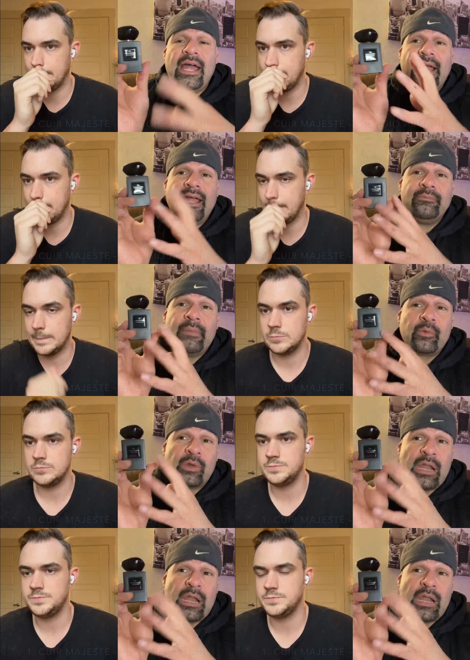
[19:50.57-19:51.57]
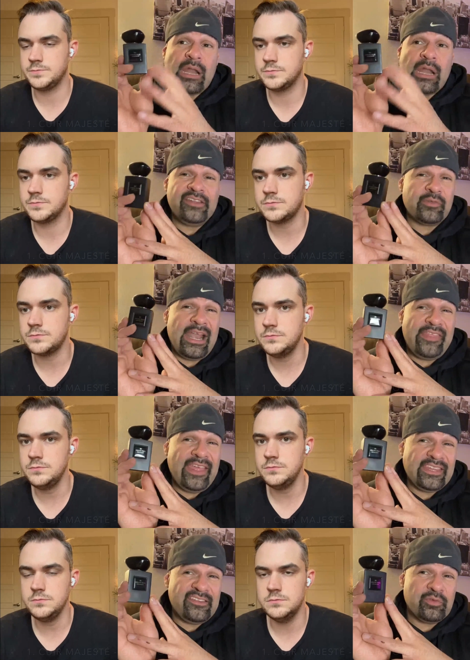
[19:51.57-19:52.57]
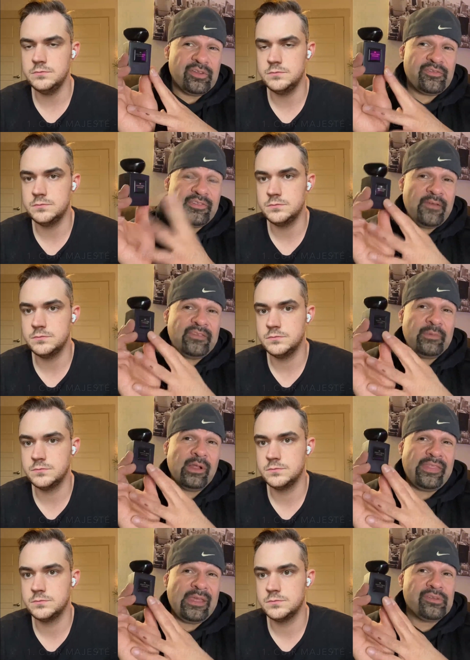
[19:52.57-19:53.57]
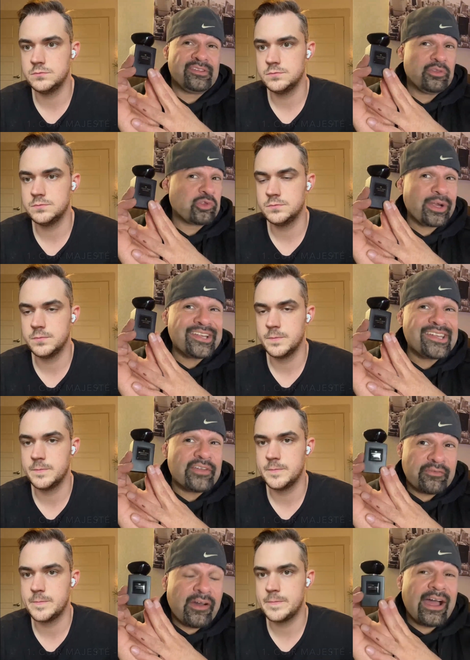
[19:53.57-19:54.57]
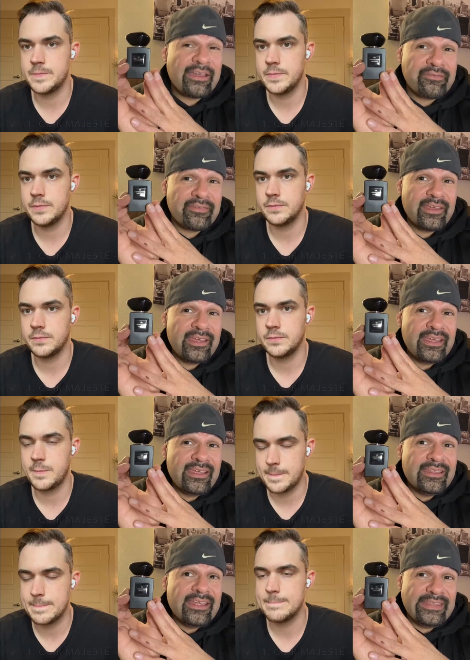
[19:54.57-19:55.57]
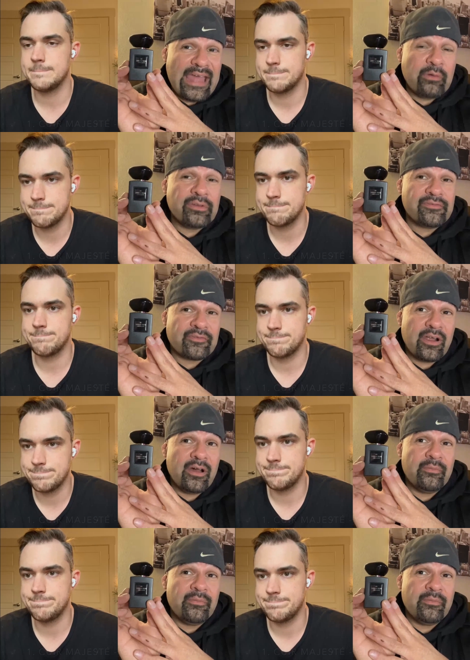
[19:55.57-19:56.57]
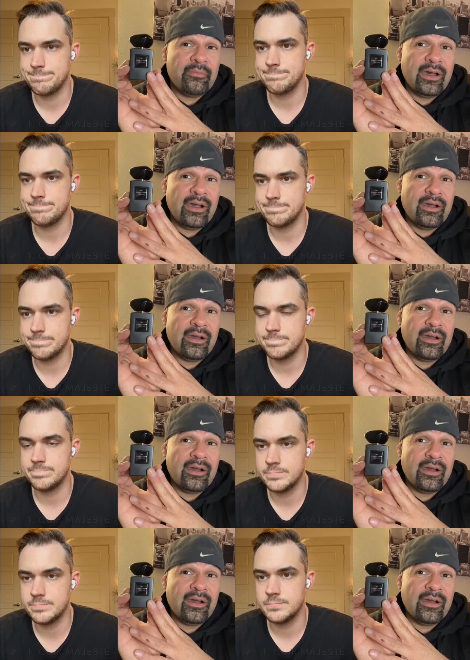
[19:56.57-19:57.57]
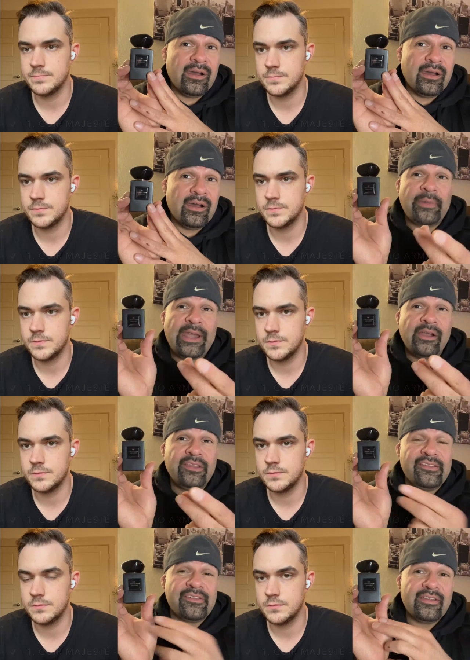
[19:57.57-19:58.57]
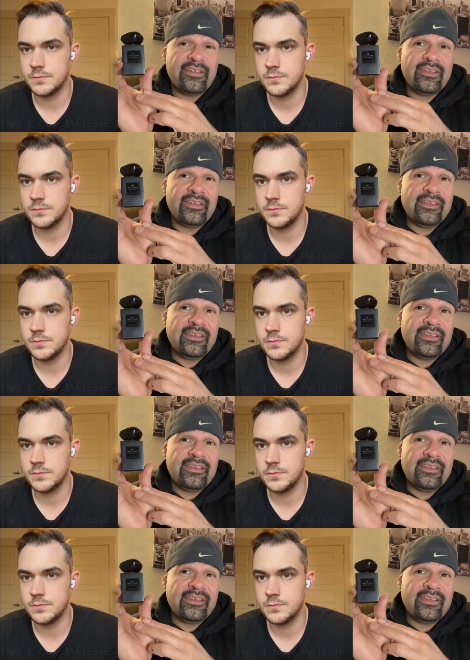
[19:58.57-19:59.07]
Speaker 1: but I, I remember what I paid for this one, and I think this was the fifty mil. I think it was still three seventy-five, and that was from uh, where'd you say it was from? Harrods.